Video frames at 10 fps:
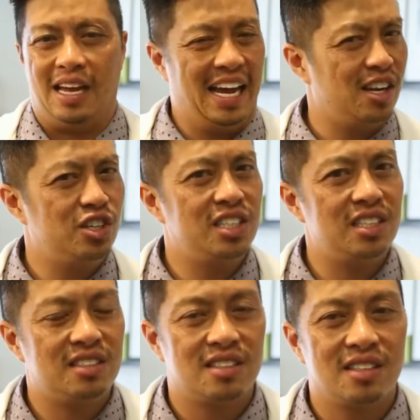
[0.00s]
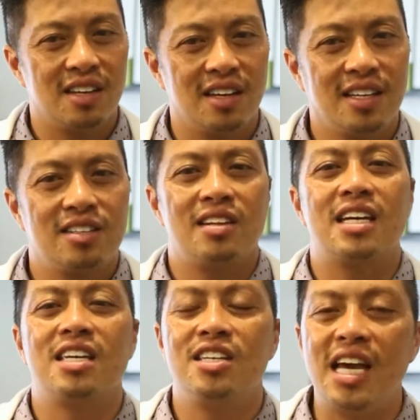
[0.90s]
allergies? And he's
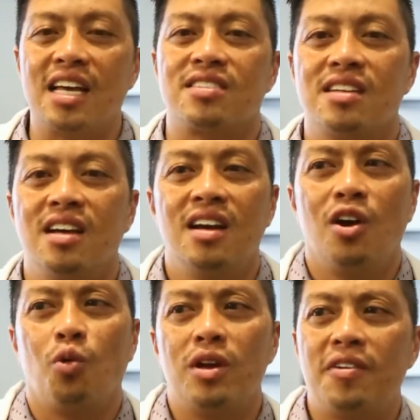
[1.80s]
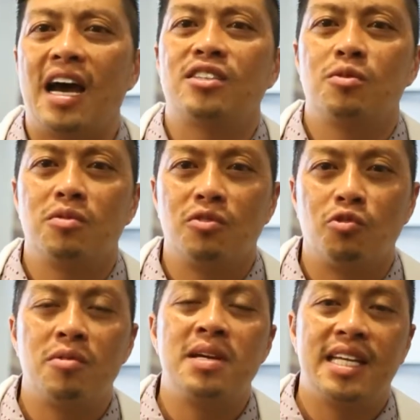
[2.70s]
like, yes, we've had to
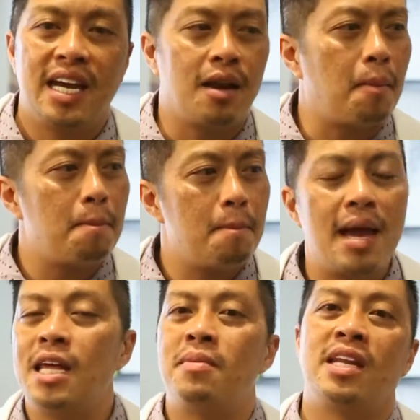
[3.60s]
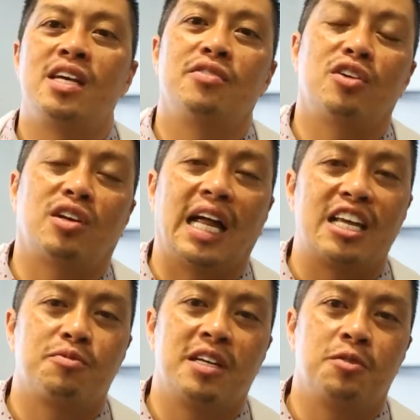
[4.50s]
remediate many, many of your
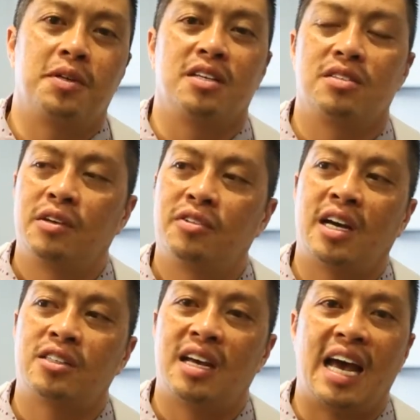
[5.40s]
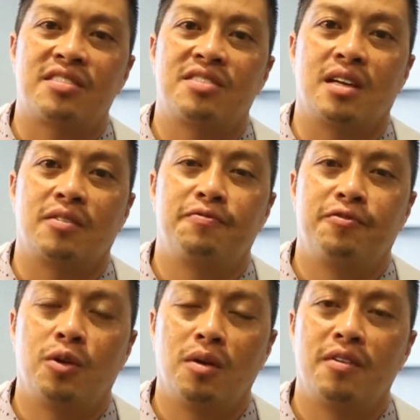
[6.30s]
classmates because they forgot to ask that
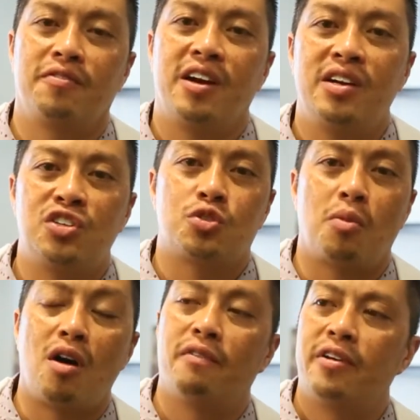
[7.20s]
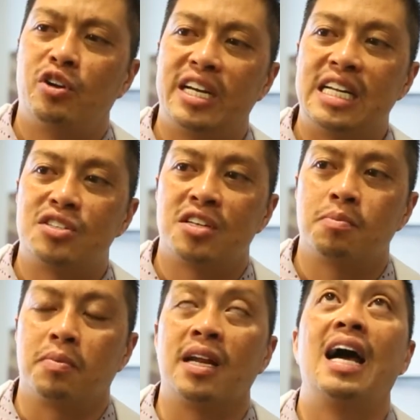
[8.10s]
very small, very
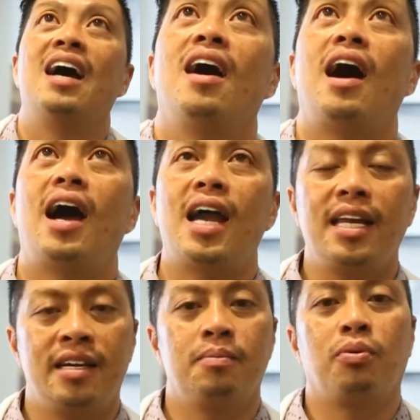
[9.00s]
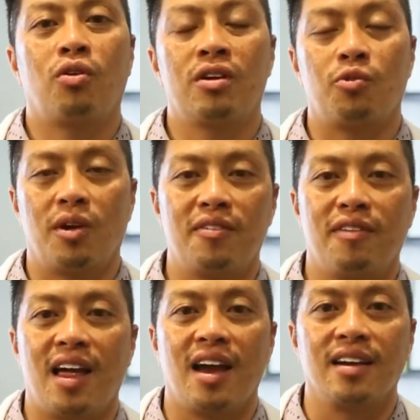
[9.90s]
innocent, but highly important red
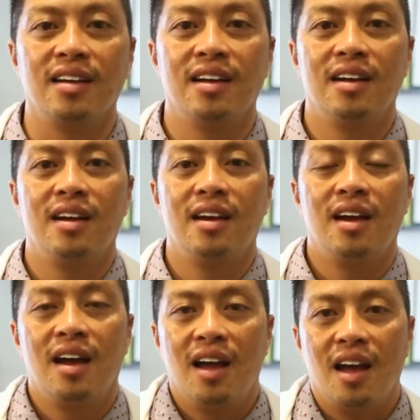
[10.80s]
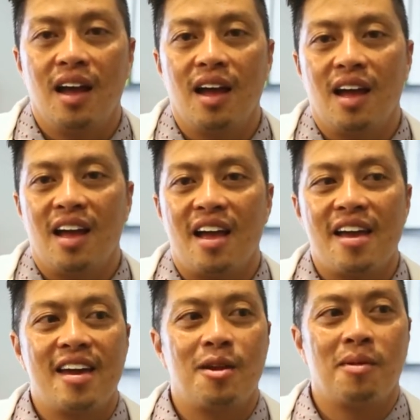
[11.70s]
flag.
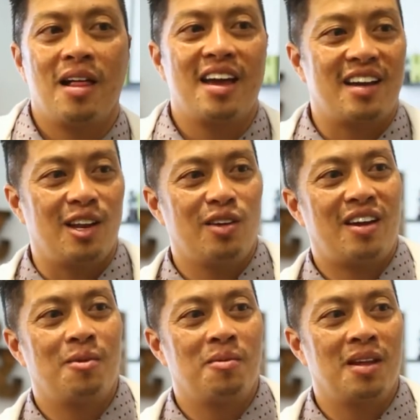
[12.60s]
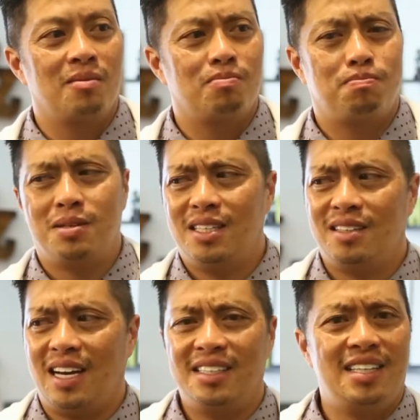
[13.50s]
And I'm like, I look at him and I'm like,
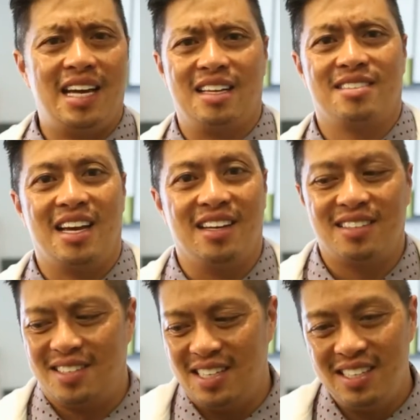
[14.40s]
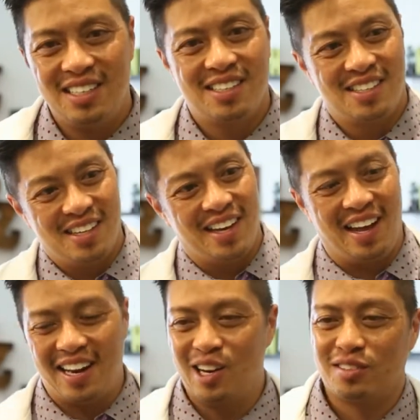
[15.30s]
but I did ask that, see?
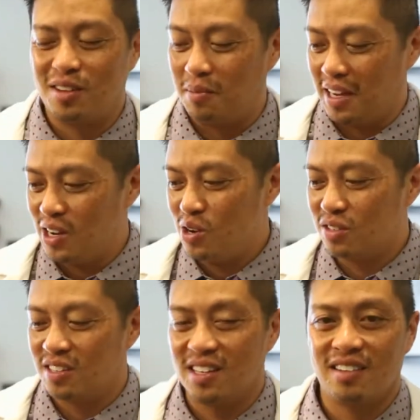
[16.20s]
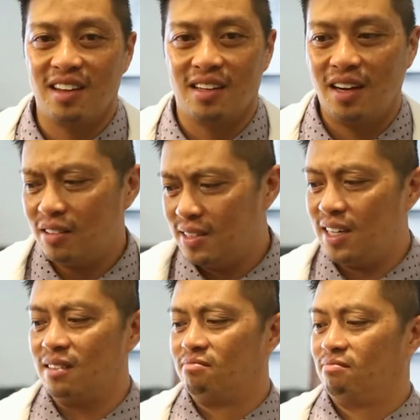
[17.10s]
And he looks up my notes and he's like, oh, you
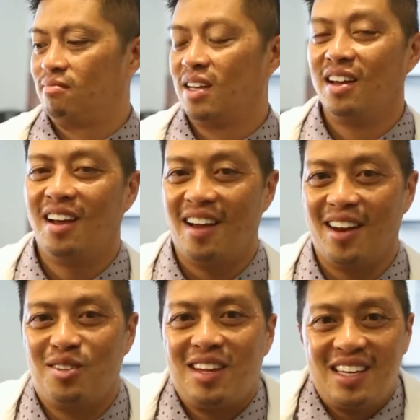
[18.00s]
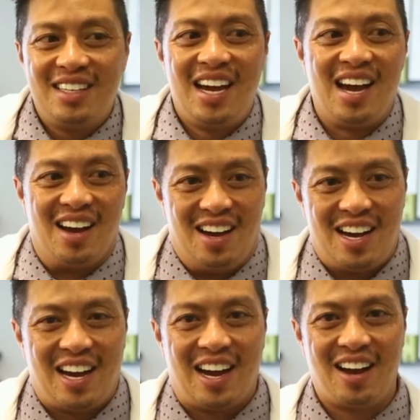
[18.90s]
did. And I was like, yeah.
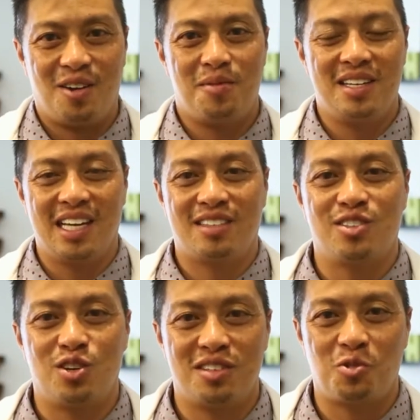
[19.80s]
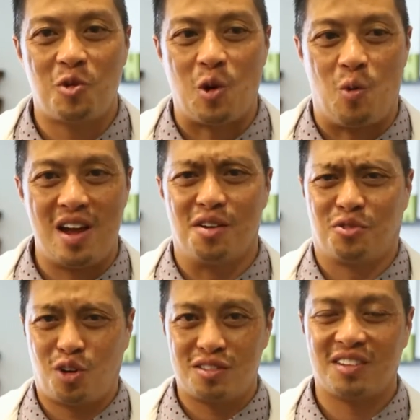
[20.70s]
I mean, that's nursing 101.
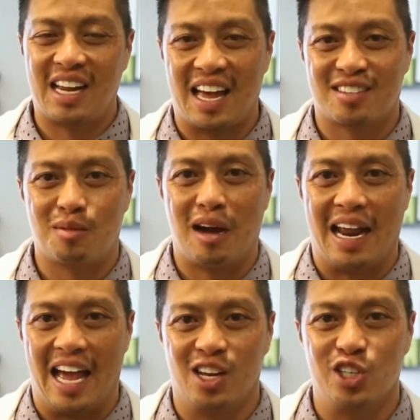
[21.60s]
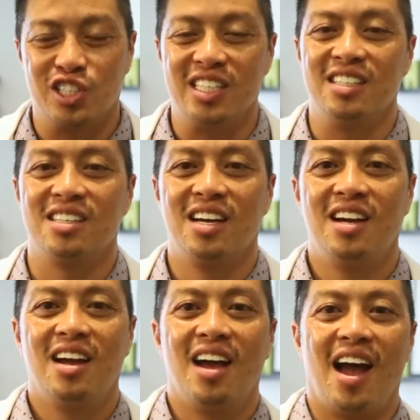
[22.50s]
Of course I'm going to ask about allergies.
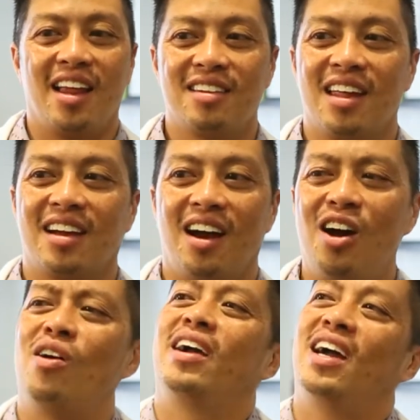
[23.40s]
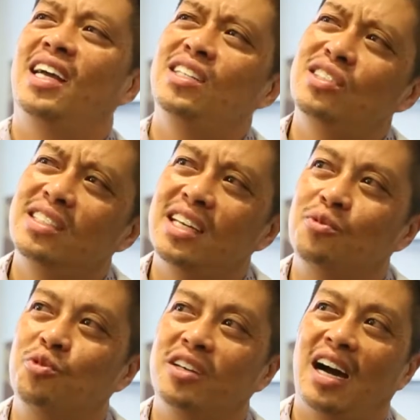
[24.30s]
And he's like, oh, I, I guess you
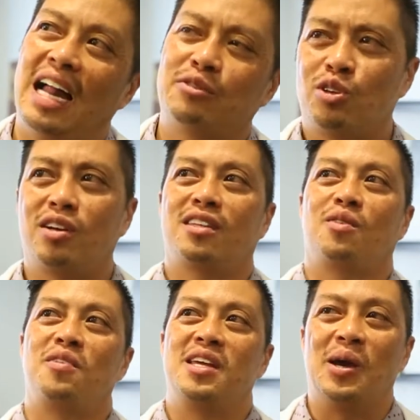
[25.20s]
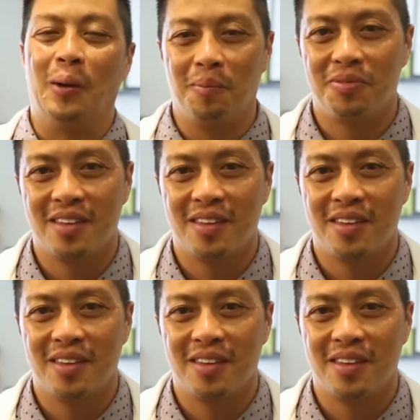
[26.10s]
did. i will have to look at the video.